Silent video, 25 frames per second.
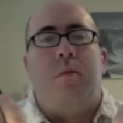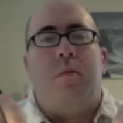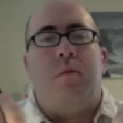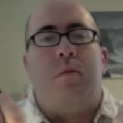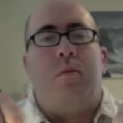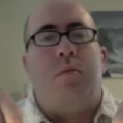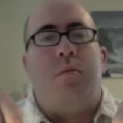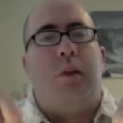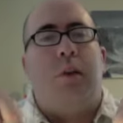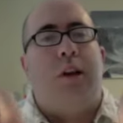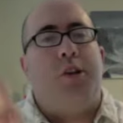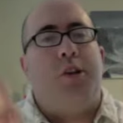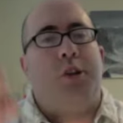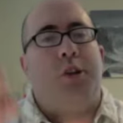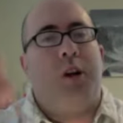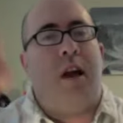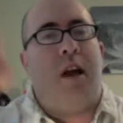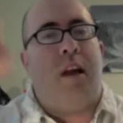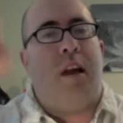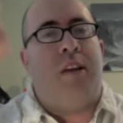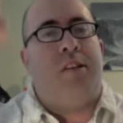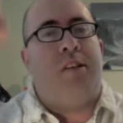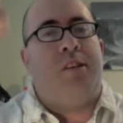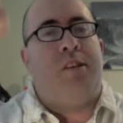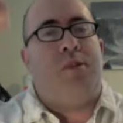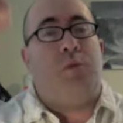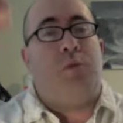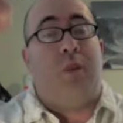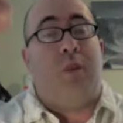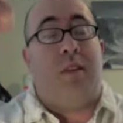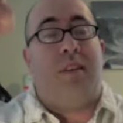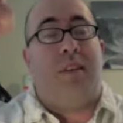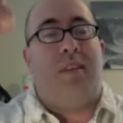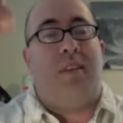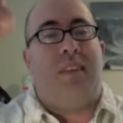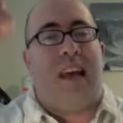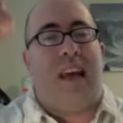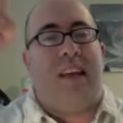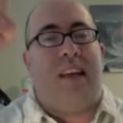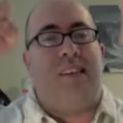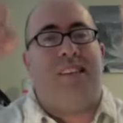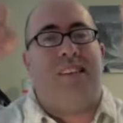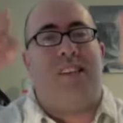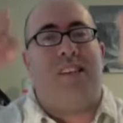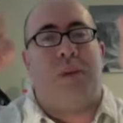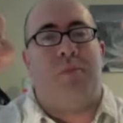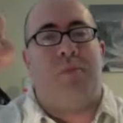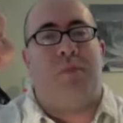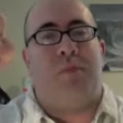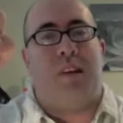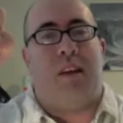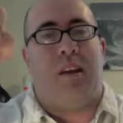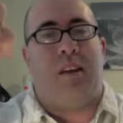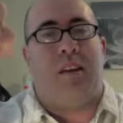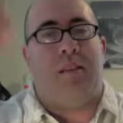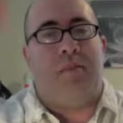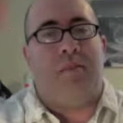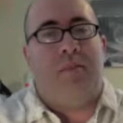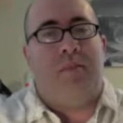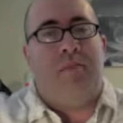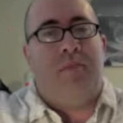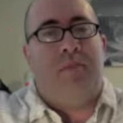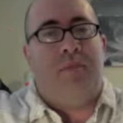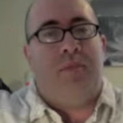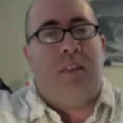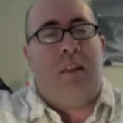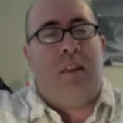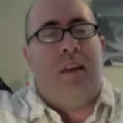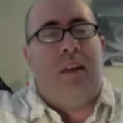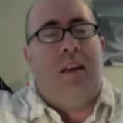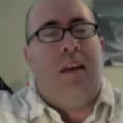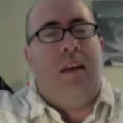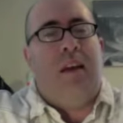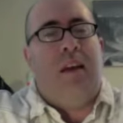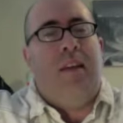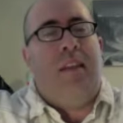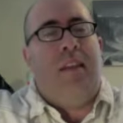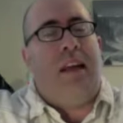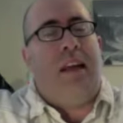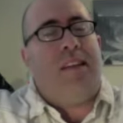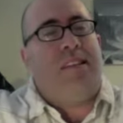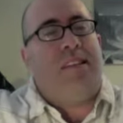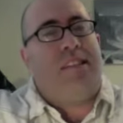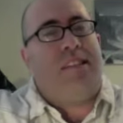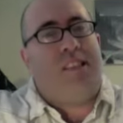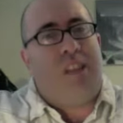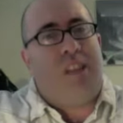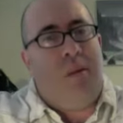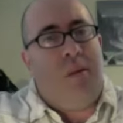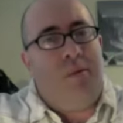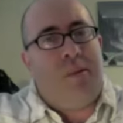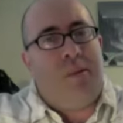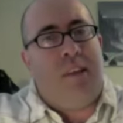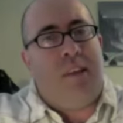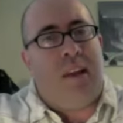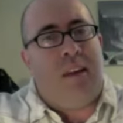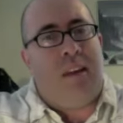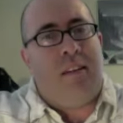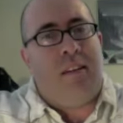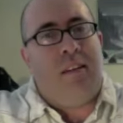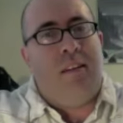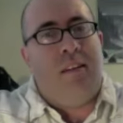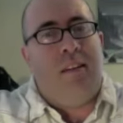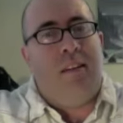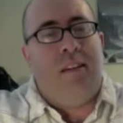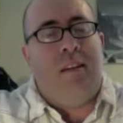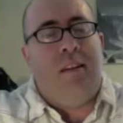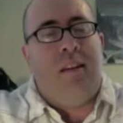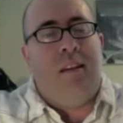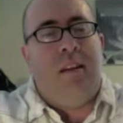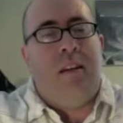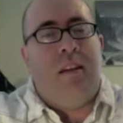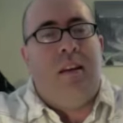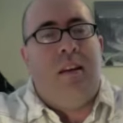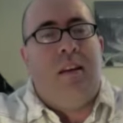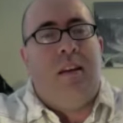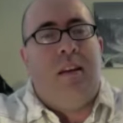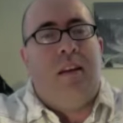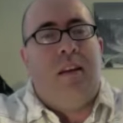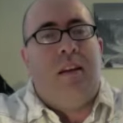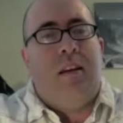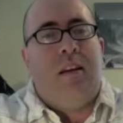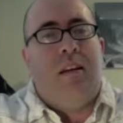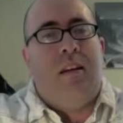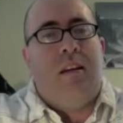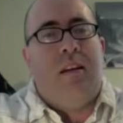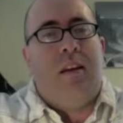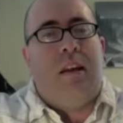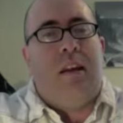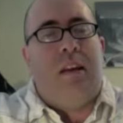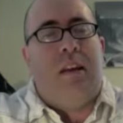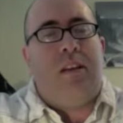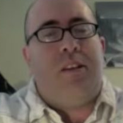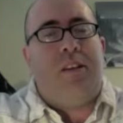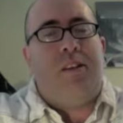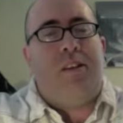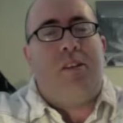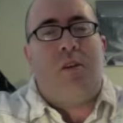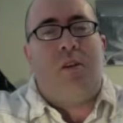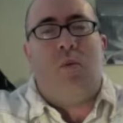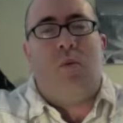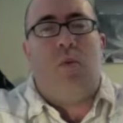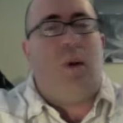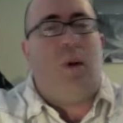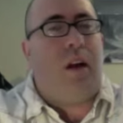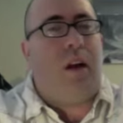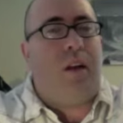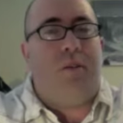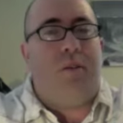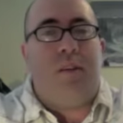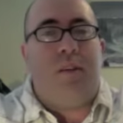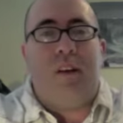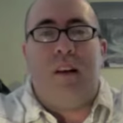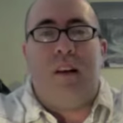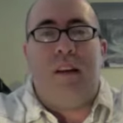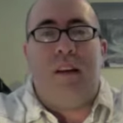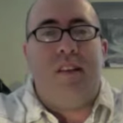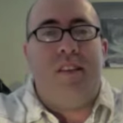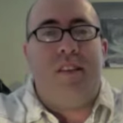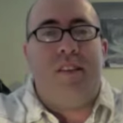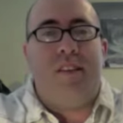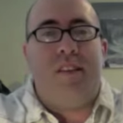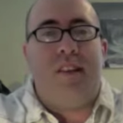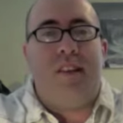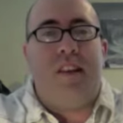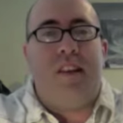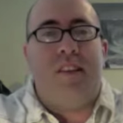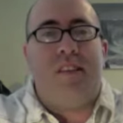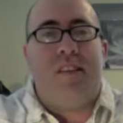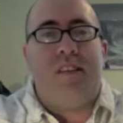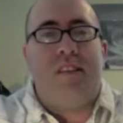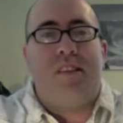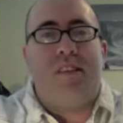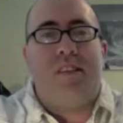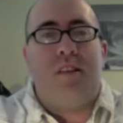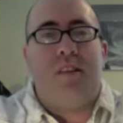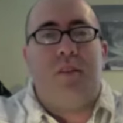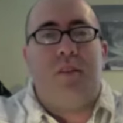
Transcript: raise your hands with that something. And that something is whatever it is that's